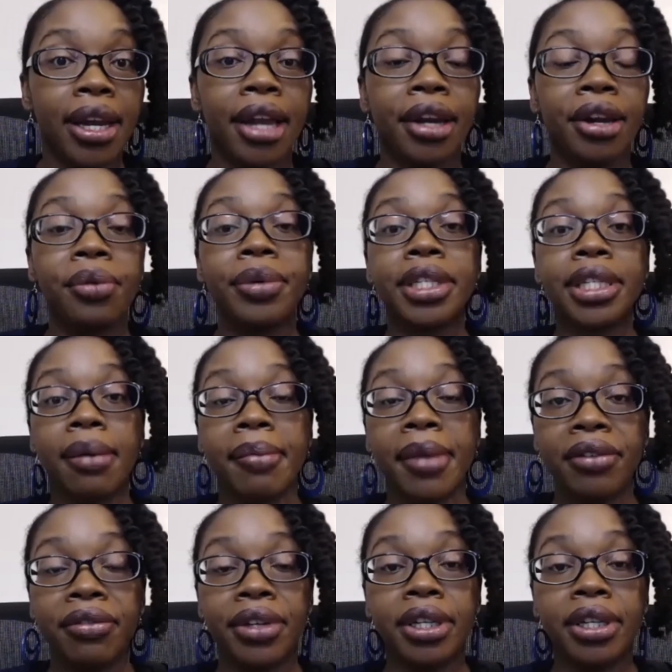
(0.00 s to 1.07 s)
I know we said
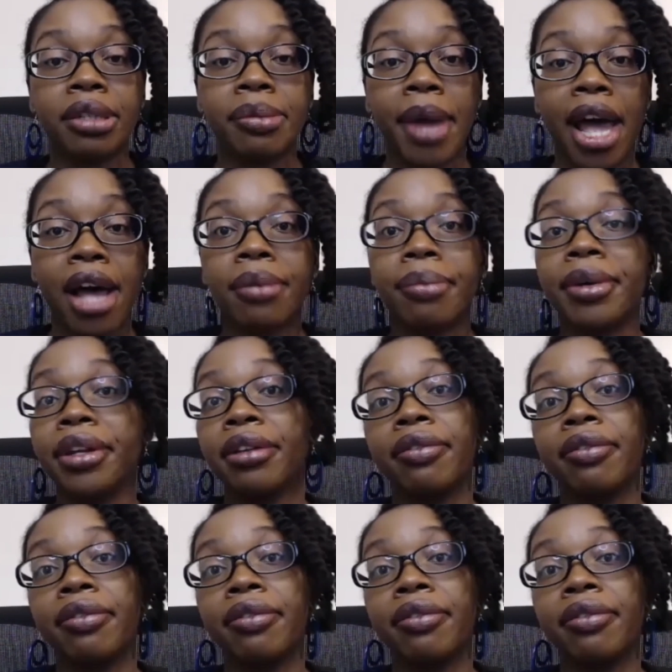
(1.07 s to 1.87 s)
MyFitnessPal, but if